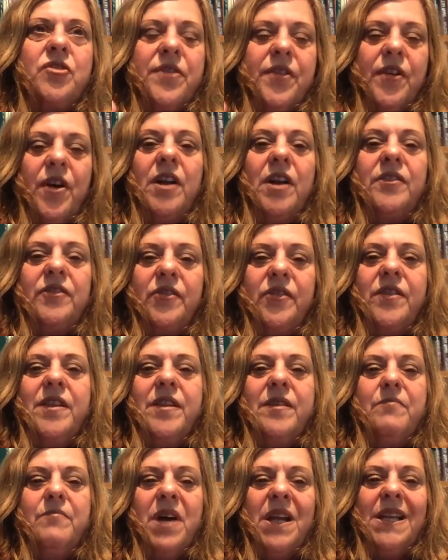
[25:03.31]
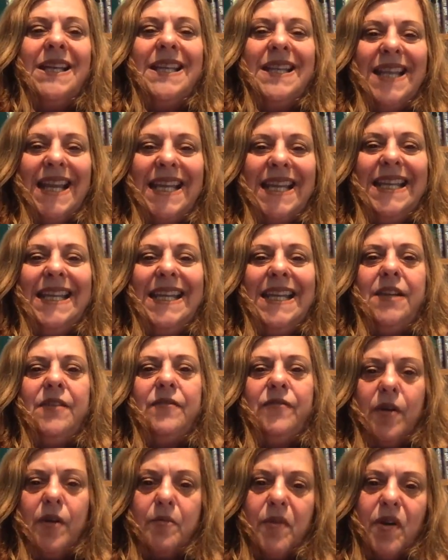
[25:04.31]
thought to the money they need
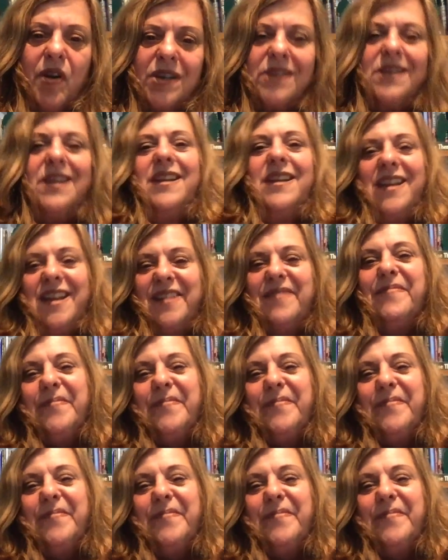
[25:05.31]
for marketing